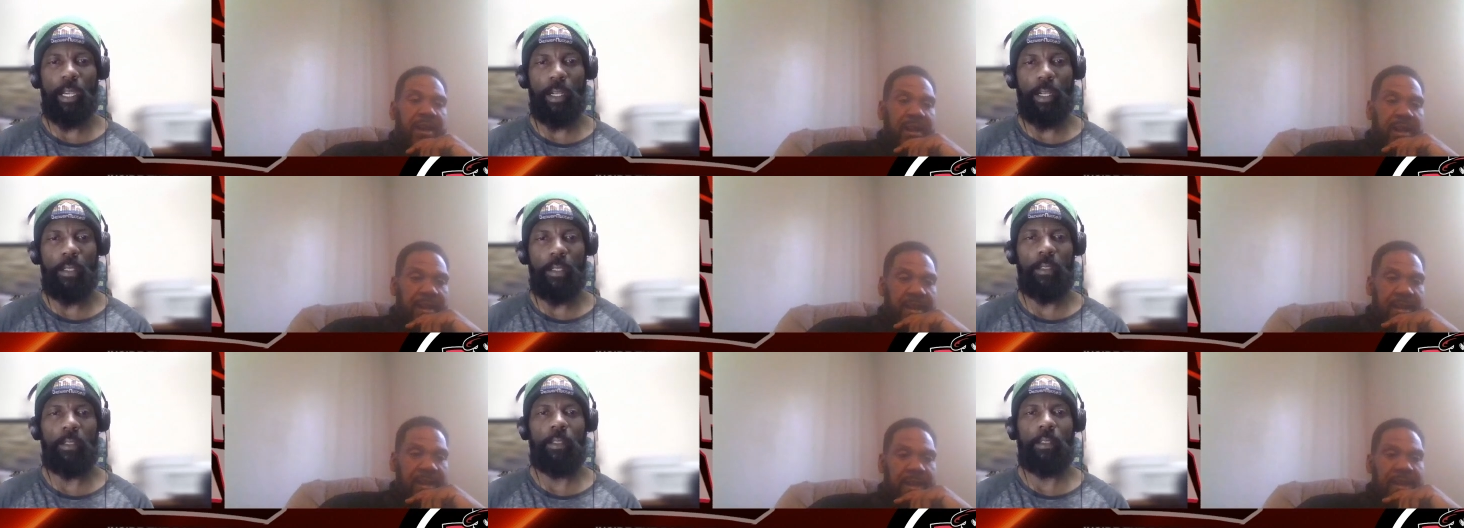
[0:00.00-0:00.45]

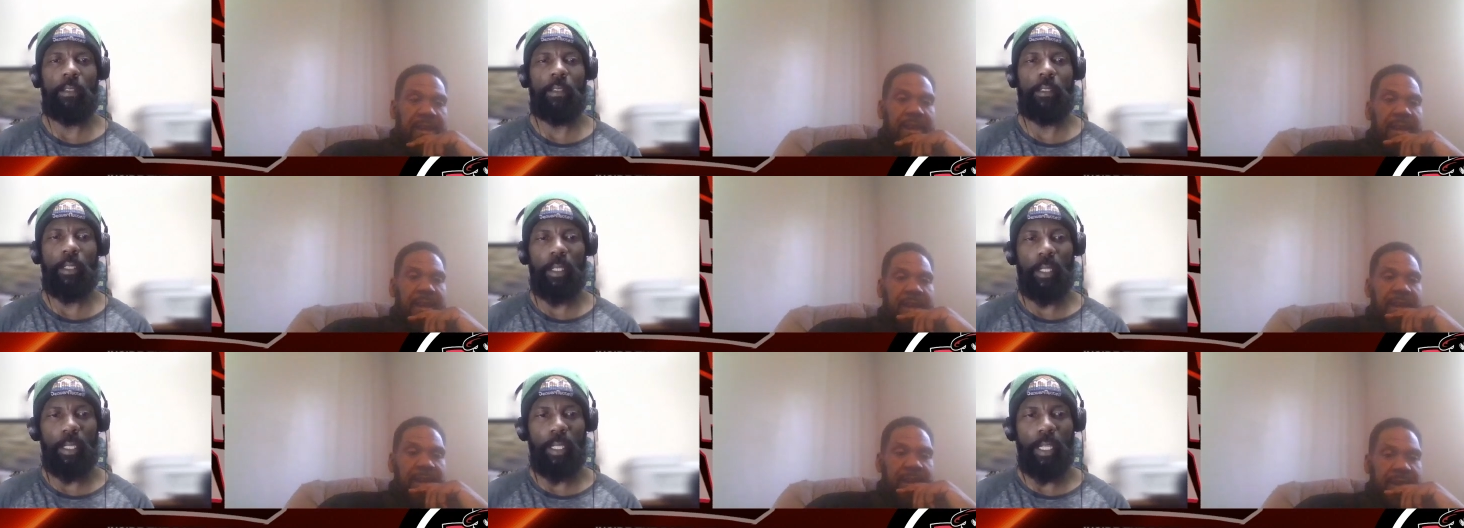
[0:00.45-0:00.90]
Speaker 1: go.
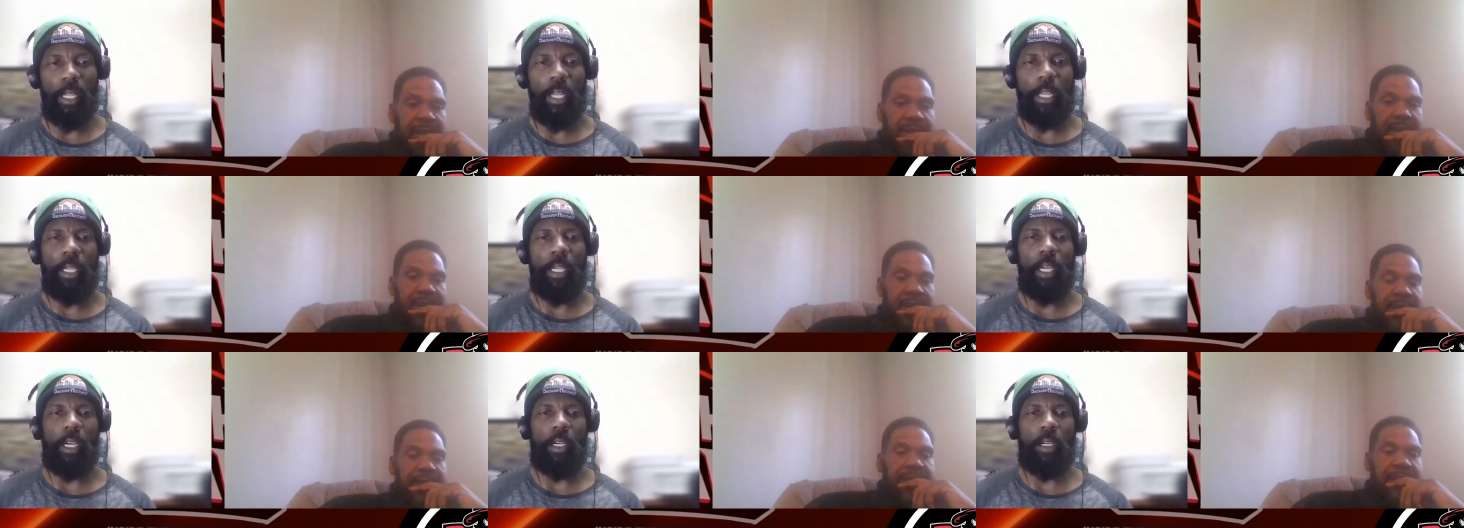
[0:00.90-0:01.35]
There
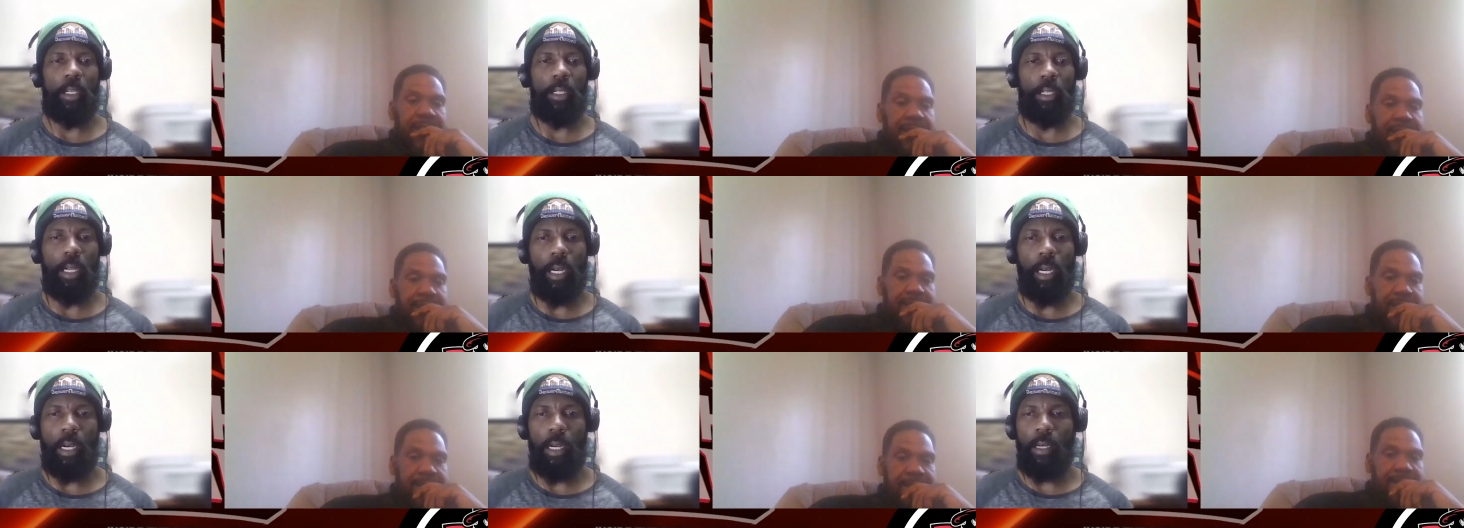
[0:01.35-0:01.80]
you
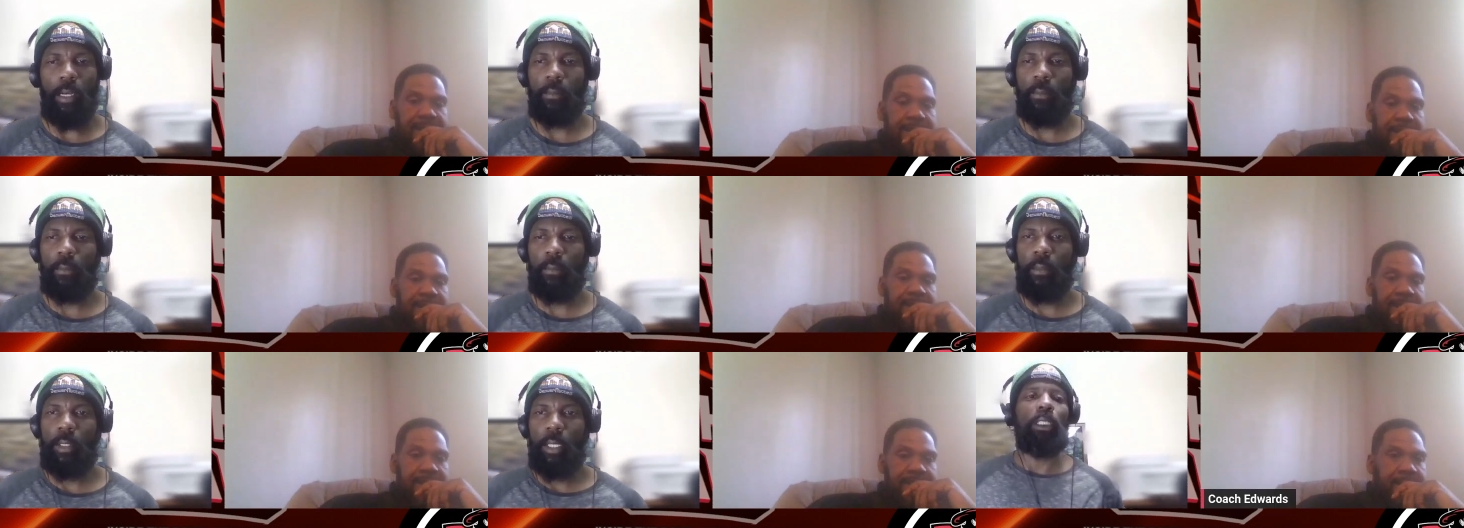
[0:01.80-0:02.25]
go.
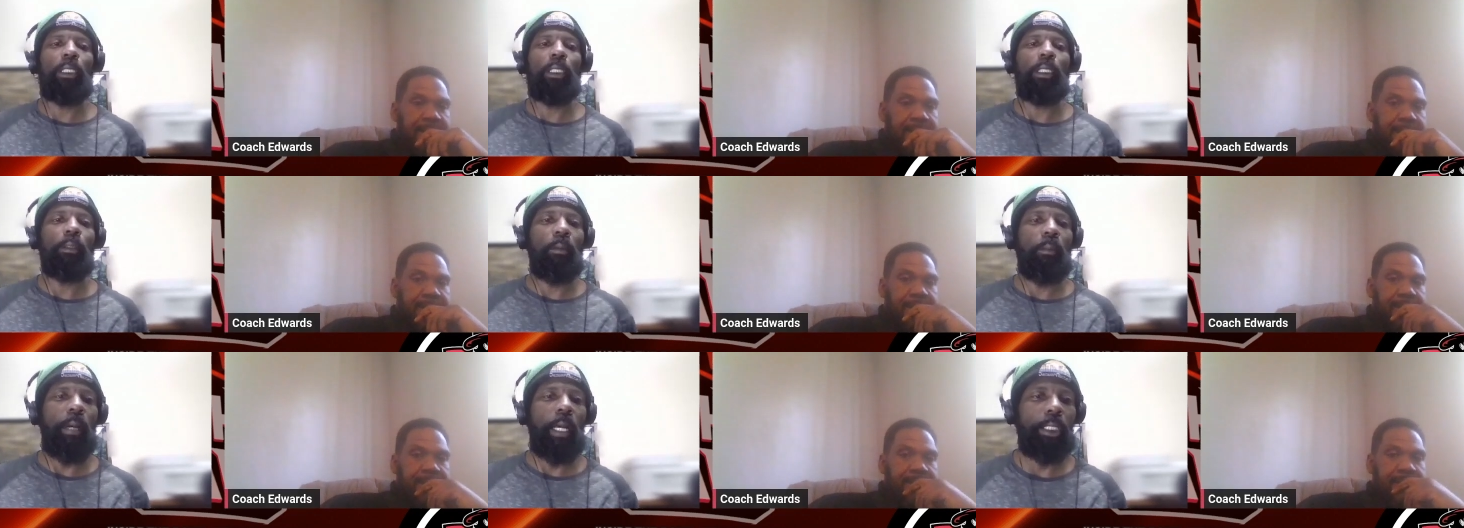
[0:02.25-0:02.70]
Um, just
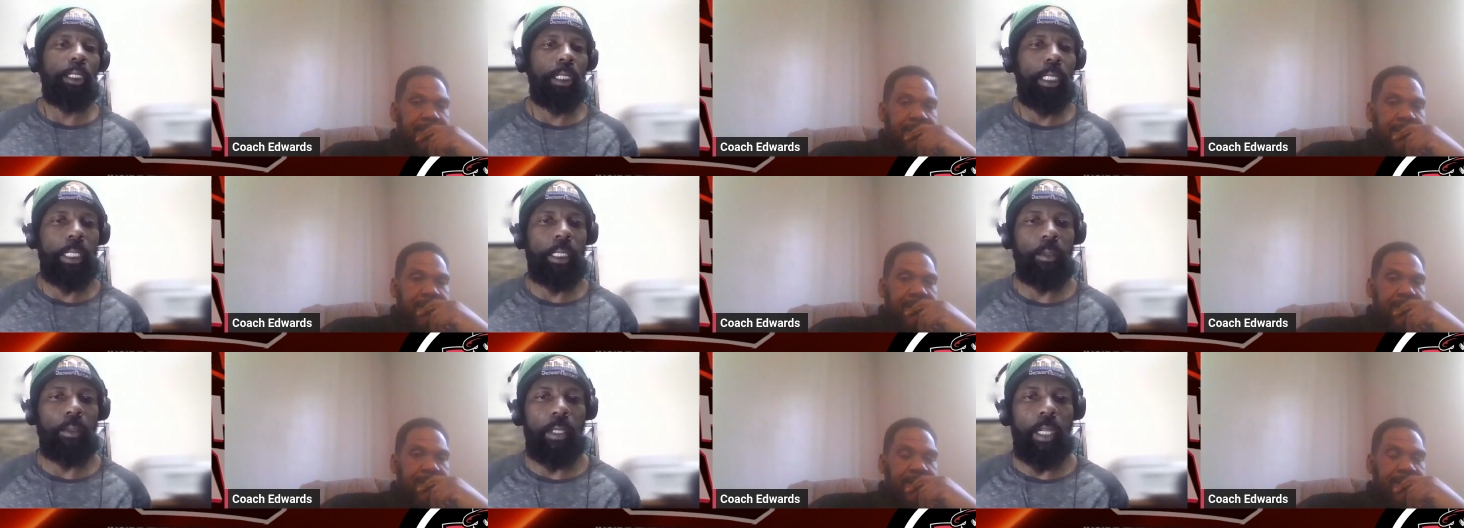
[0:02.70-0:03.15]
to remind you
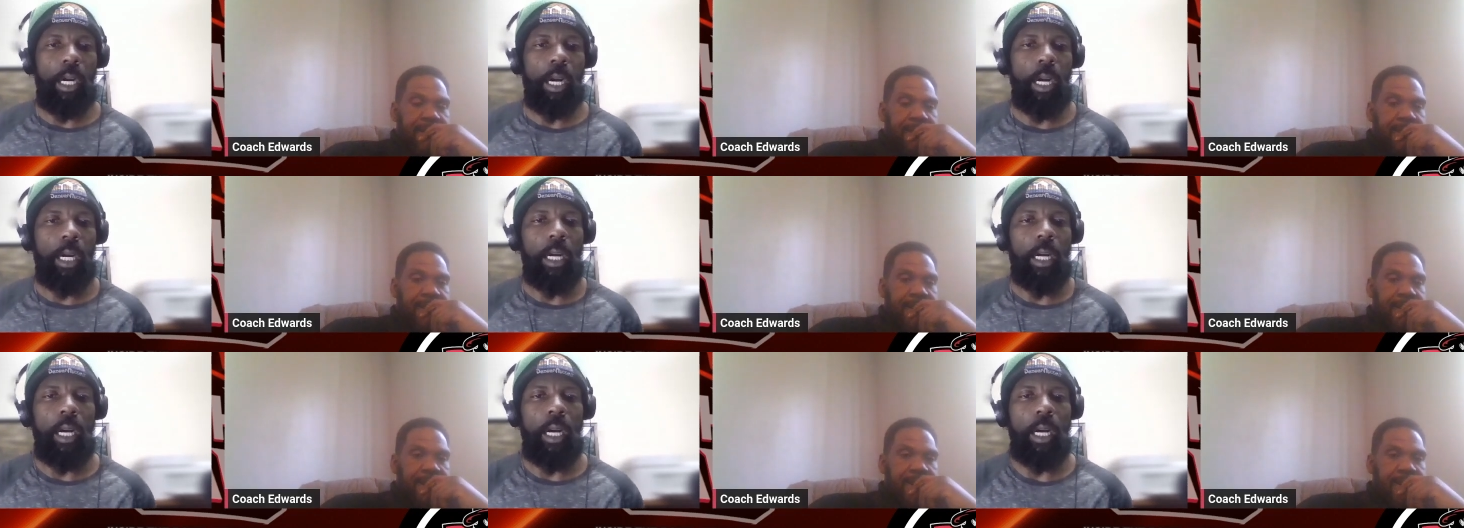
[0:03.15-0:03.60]
guys, we
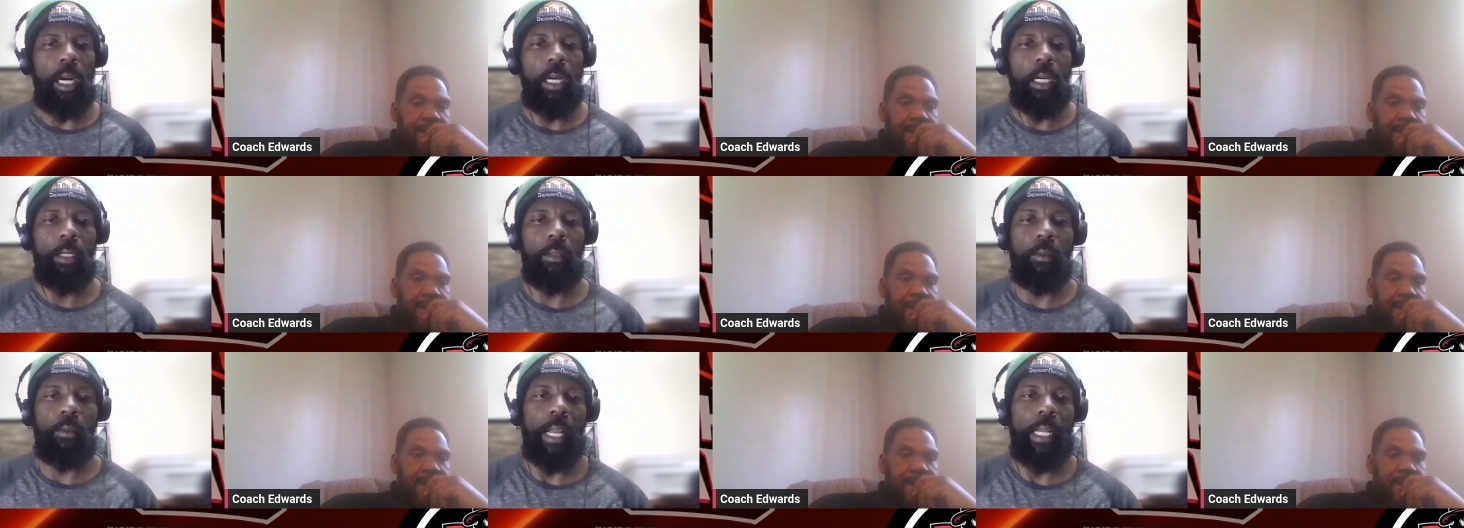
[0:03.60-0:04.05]
are
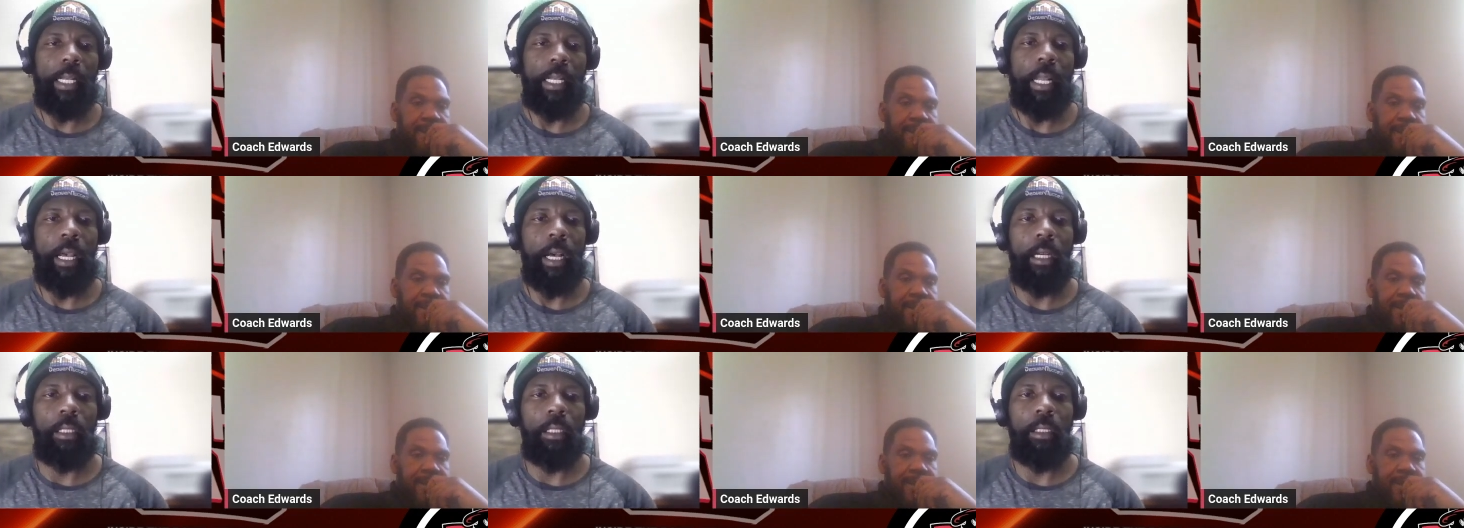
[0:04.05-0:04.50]
on right
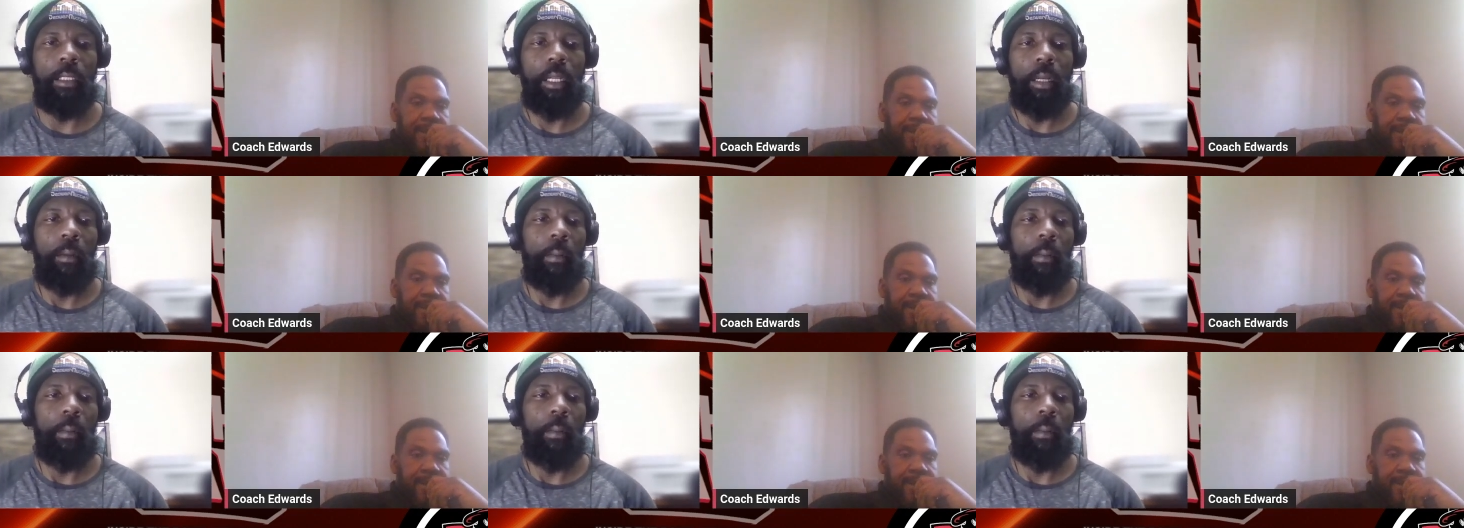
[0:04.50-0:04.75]
now.